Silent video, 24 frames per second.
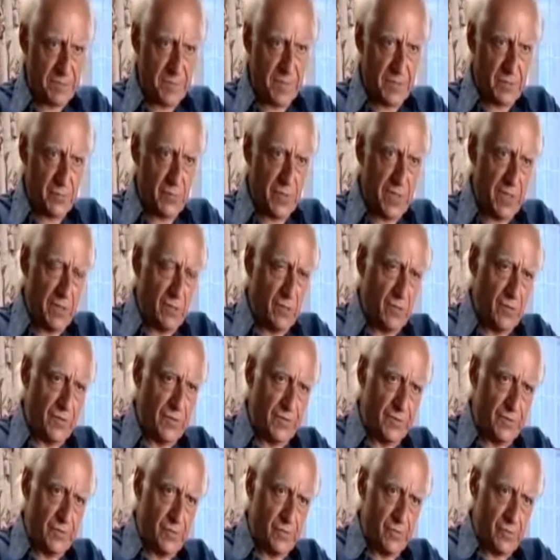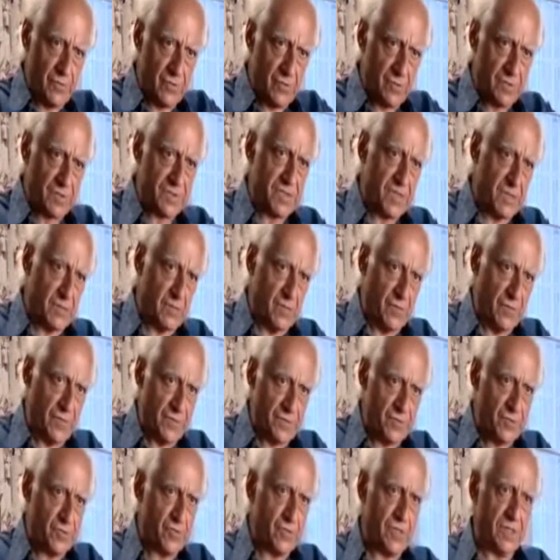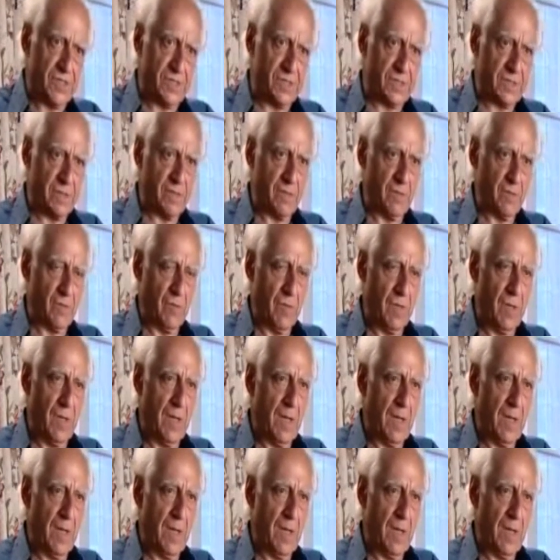between all the doors and all the joints, you know.